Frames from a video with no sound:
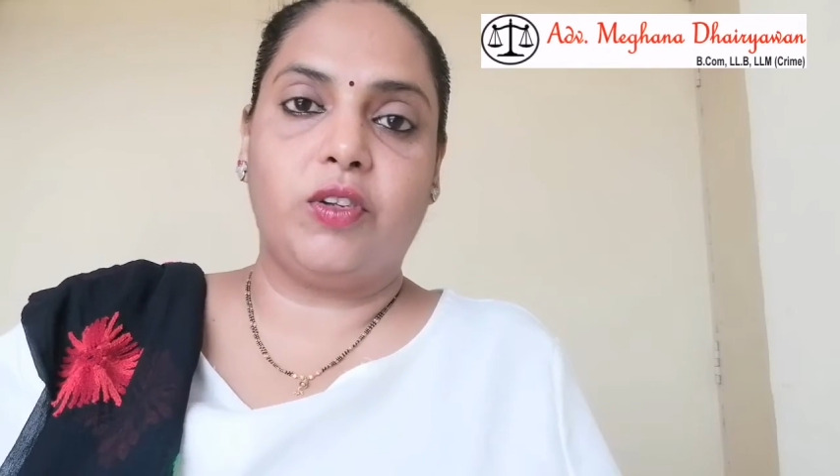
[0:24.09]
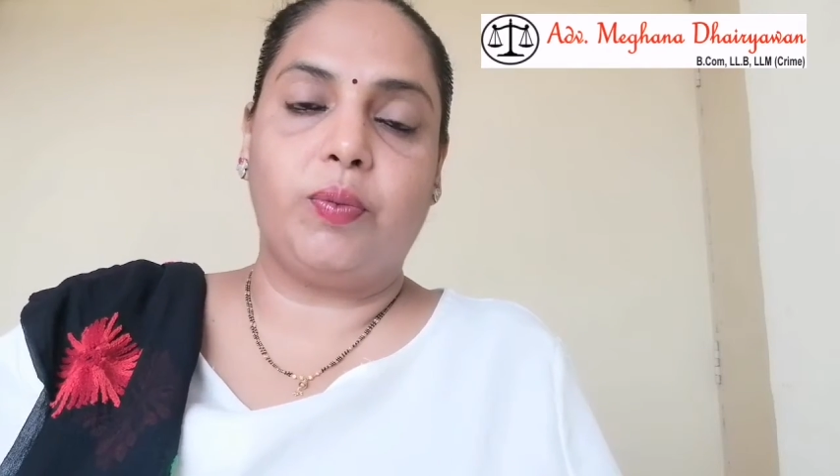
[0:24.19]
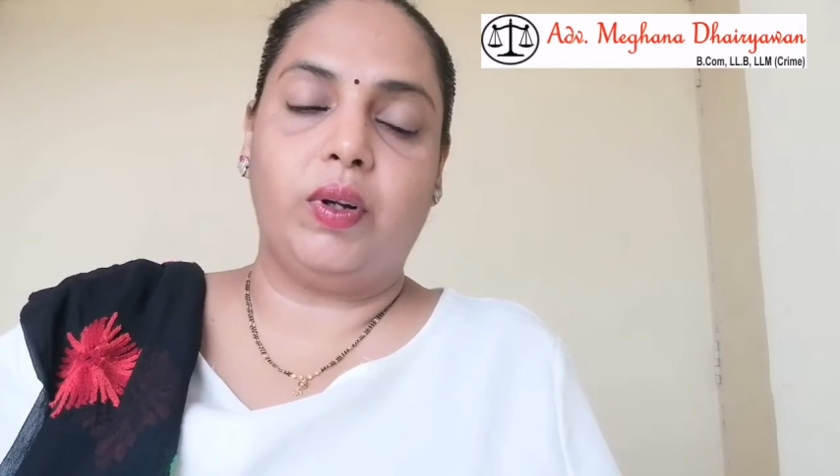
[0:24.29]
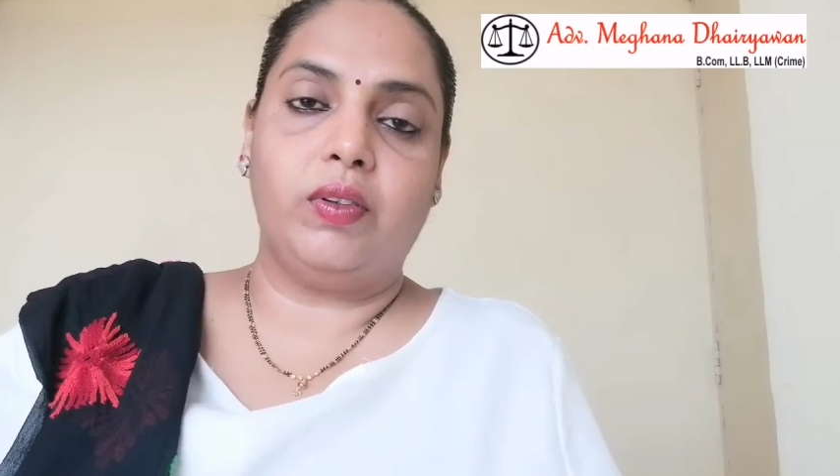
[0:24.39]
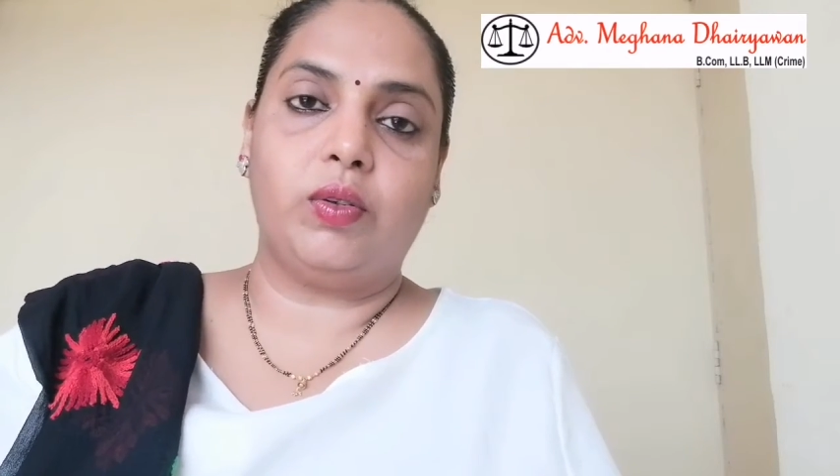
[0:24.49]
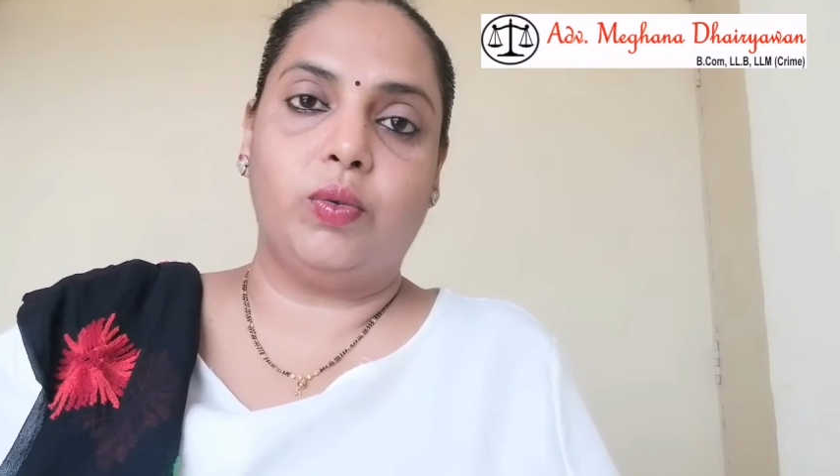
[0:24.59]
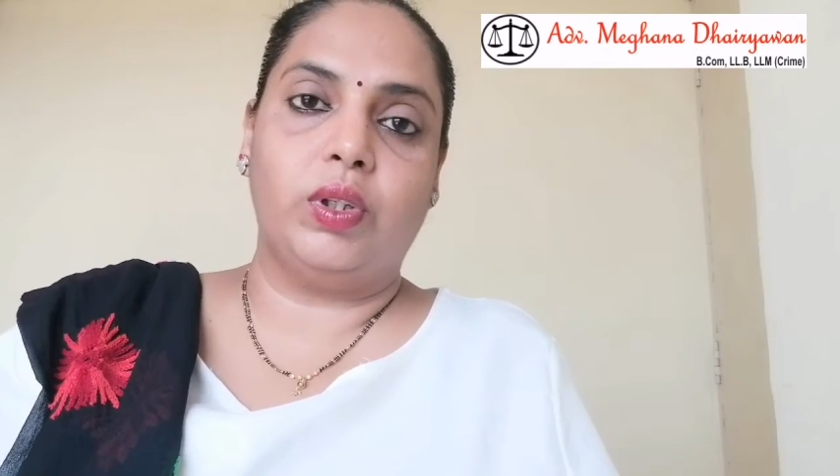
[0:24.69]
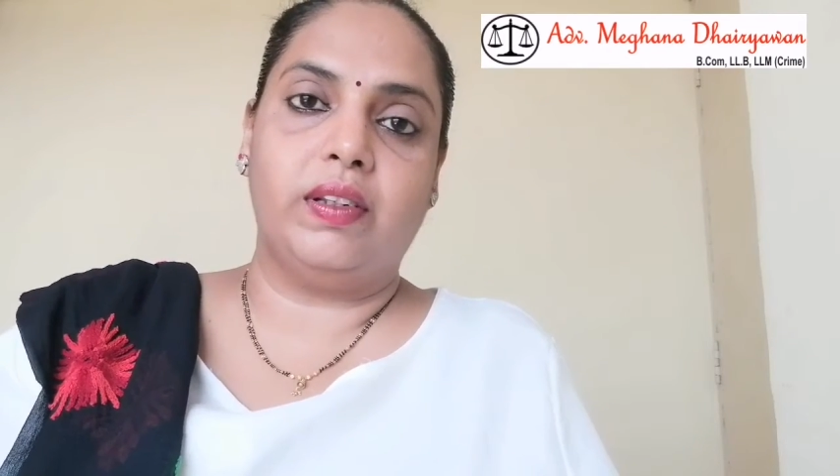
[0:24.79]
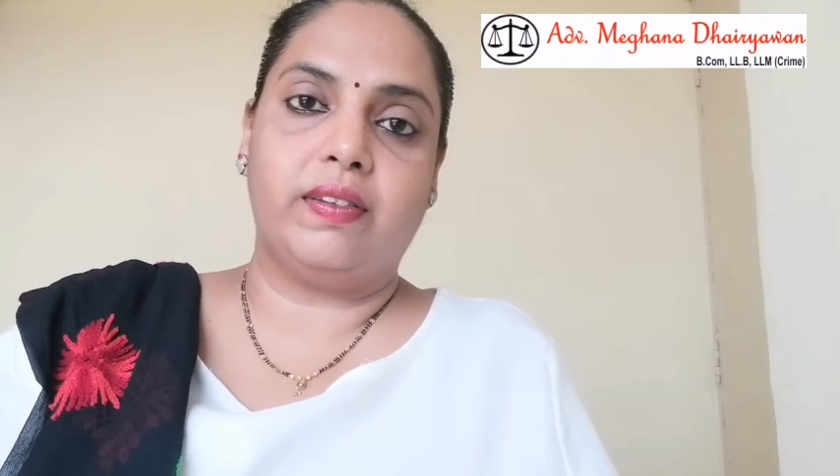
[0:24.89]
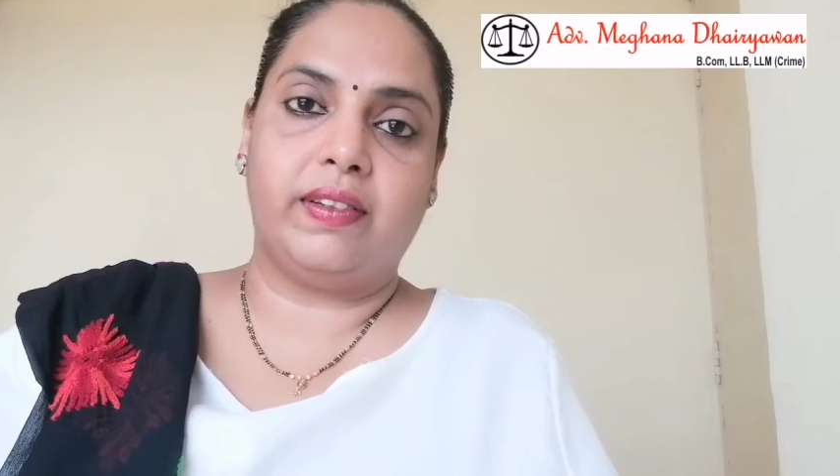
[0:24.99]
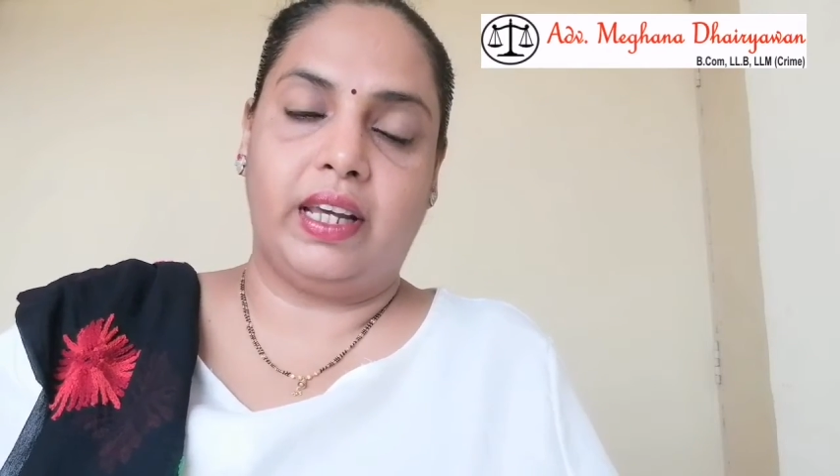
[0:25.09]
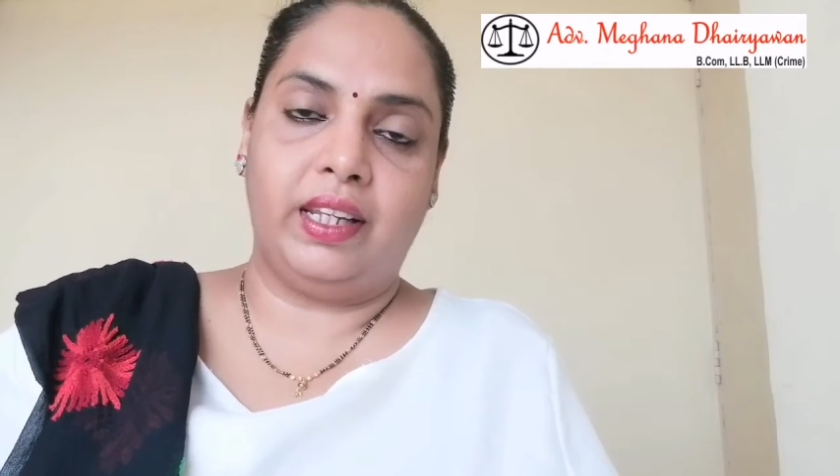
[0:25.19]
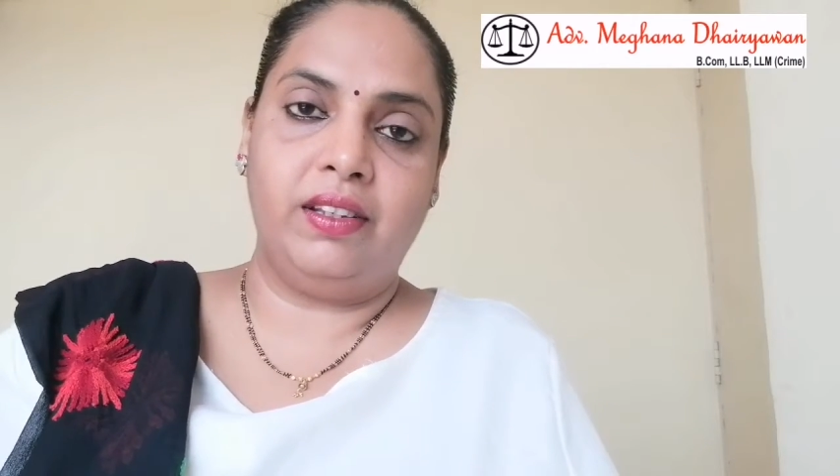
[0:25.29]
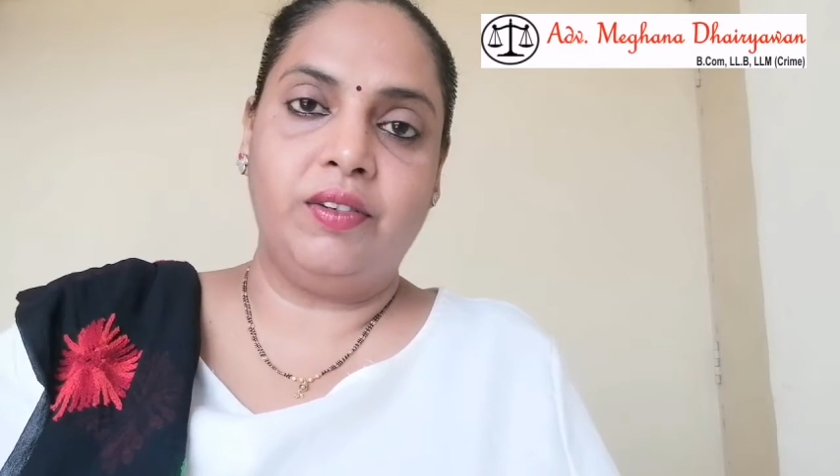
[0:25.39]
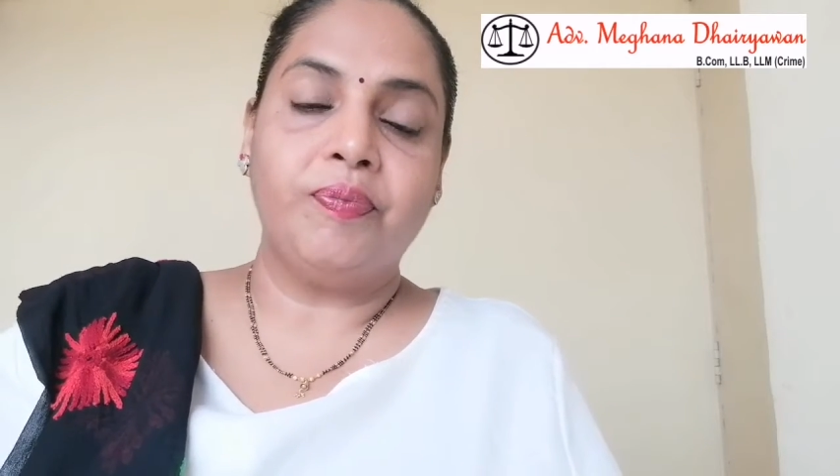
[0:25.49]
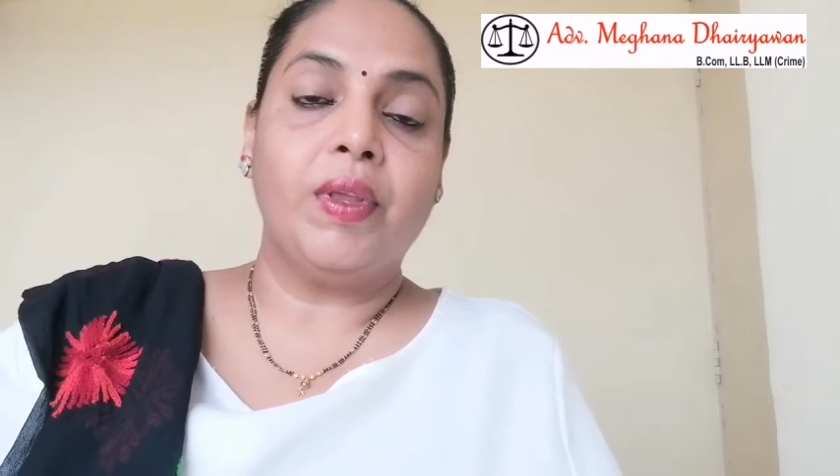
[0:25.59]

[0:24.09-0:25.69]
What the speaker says: response to this challenge,